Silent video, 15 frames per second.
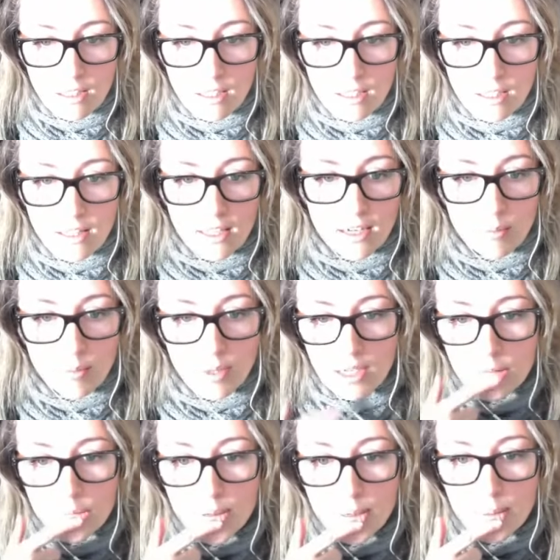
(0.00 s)
And then am I
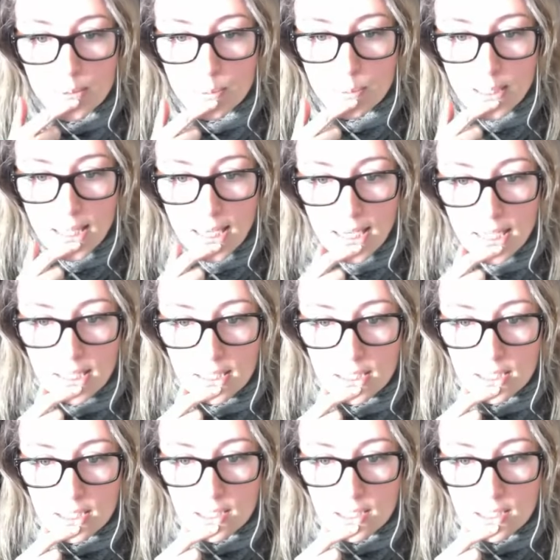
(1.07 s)
going to be able to play it?